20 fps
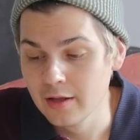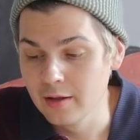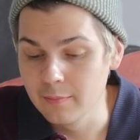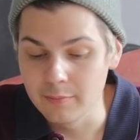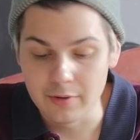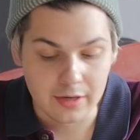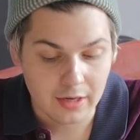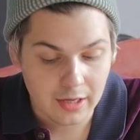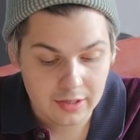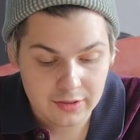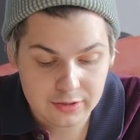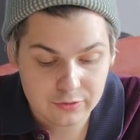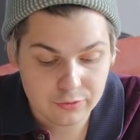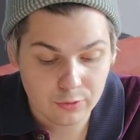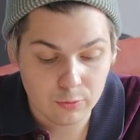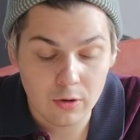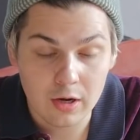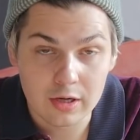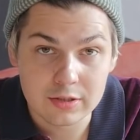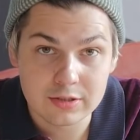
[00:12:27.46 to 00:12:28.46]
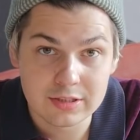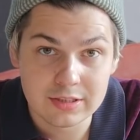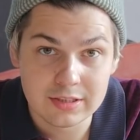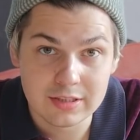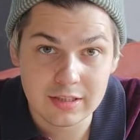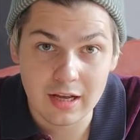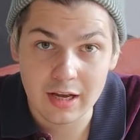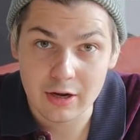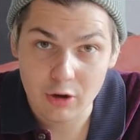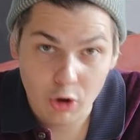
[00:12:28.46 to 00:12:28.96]
But thanks for
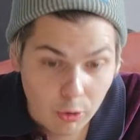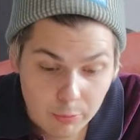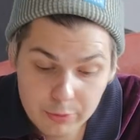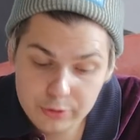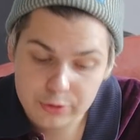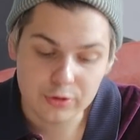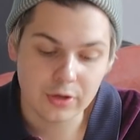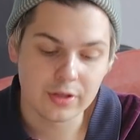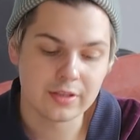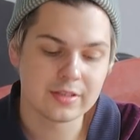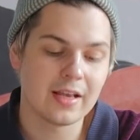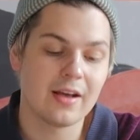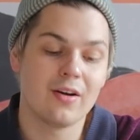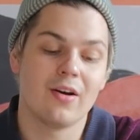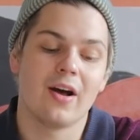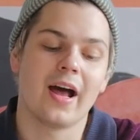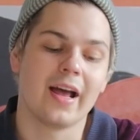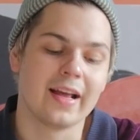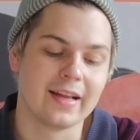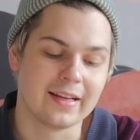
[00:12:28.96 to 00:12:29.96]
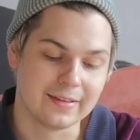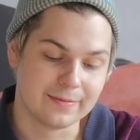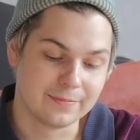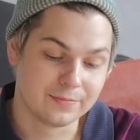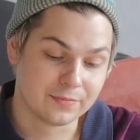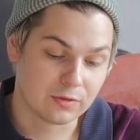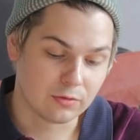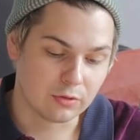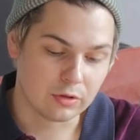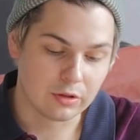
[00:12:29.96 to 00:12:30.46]
watching. I hope you try this out. I
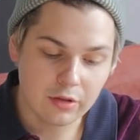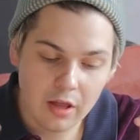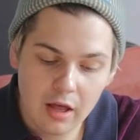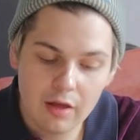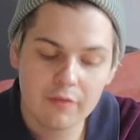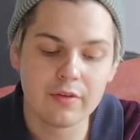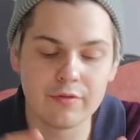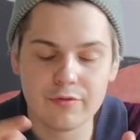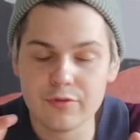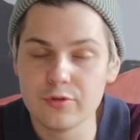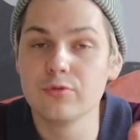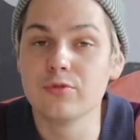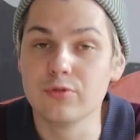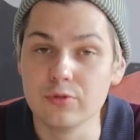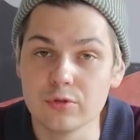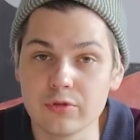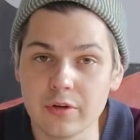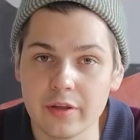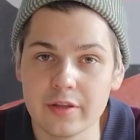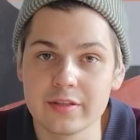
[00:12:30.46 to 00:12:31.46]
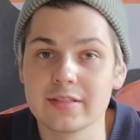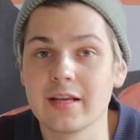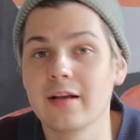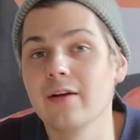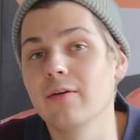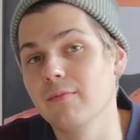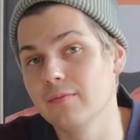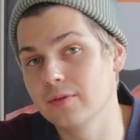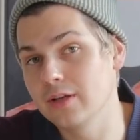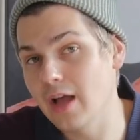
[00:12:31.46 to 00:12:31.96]
would love if you do try this
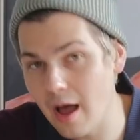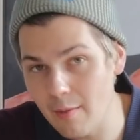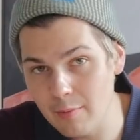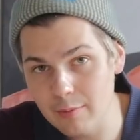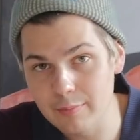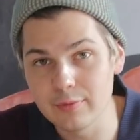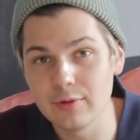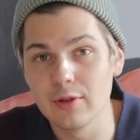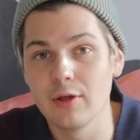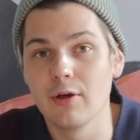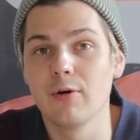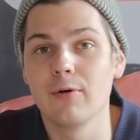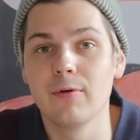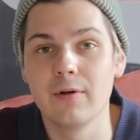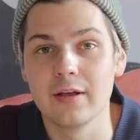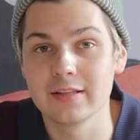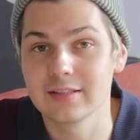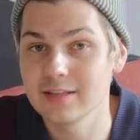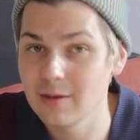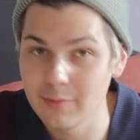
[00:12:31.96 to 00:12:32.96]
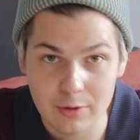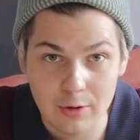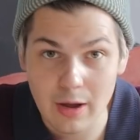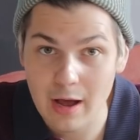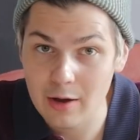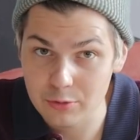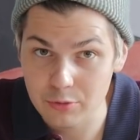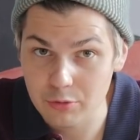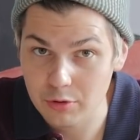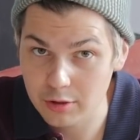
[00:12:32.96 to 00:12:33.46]
out, comment below and tell me
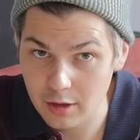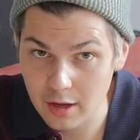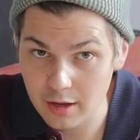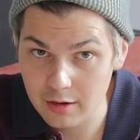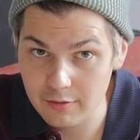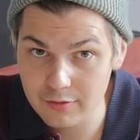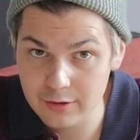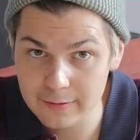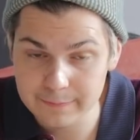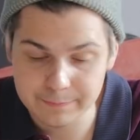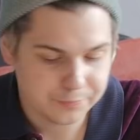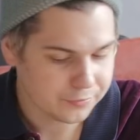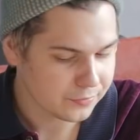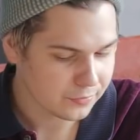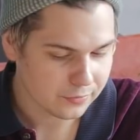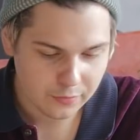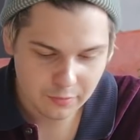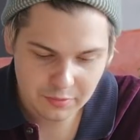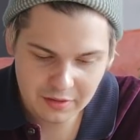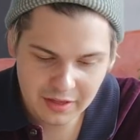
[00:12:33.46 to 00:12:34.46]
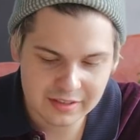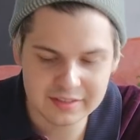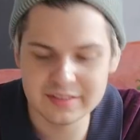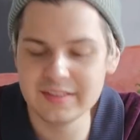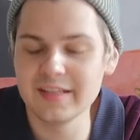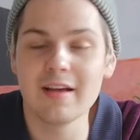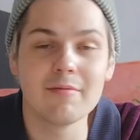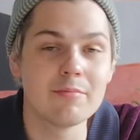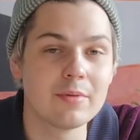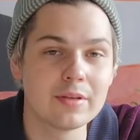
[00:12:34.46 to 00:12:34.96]
how you thought of it.
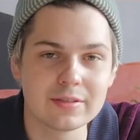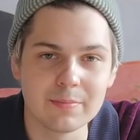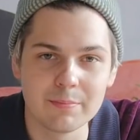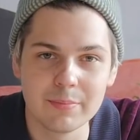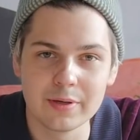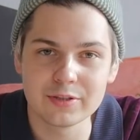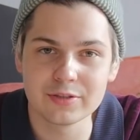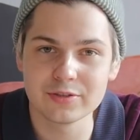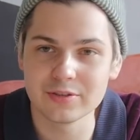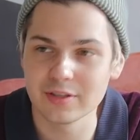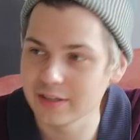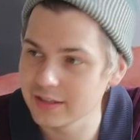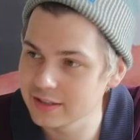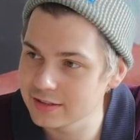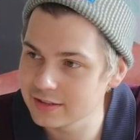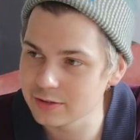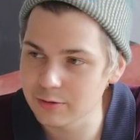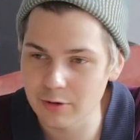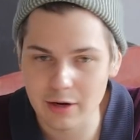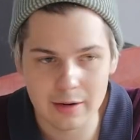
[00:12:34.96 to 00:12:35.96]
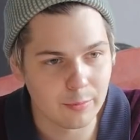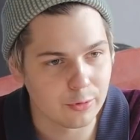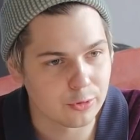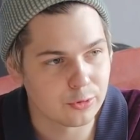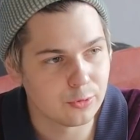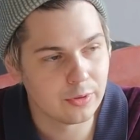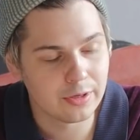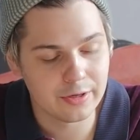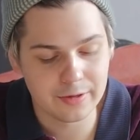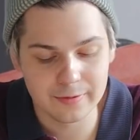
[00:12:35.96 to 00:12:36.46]
DM me some pictures on Instagram or
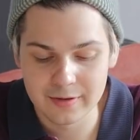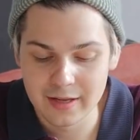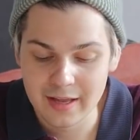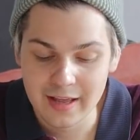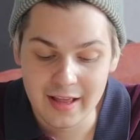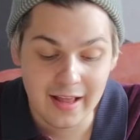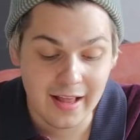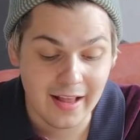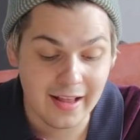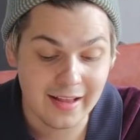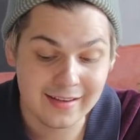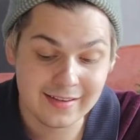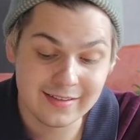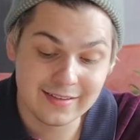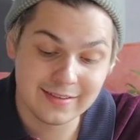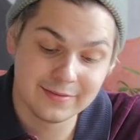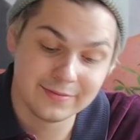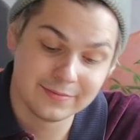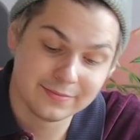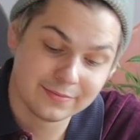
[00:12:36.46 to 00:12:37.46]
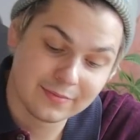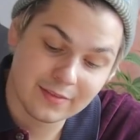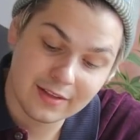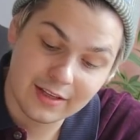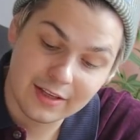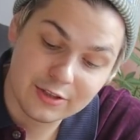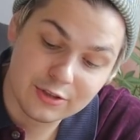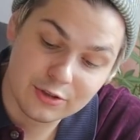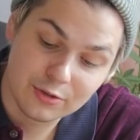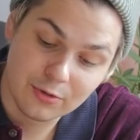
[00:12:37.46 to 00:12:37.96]
Twitter, and
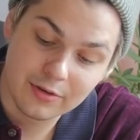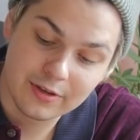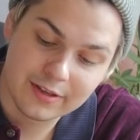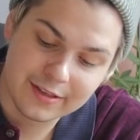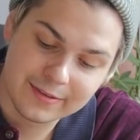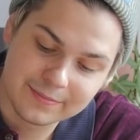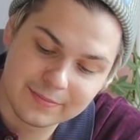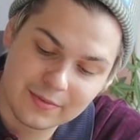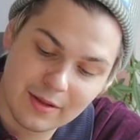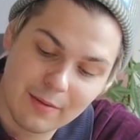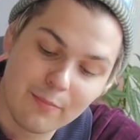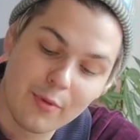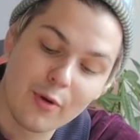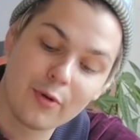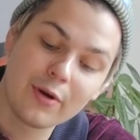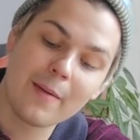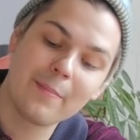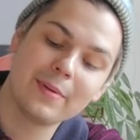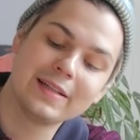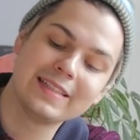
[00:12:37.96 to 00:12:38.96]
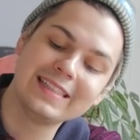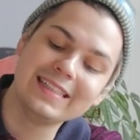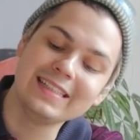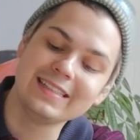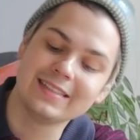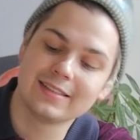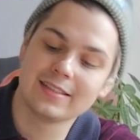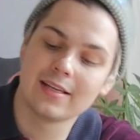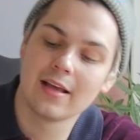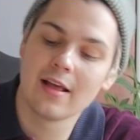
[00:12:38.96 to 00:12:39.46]
enjoy. Bon
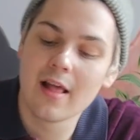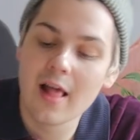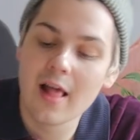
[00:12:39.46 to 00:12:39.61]
appetit.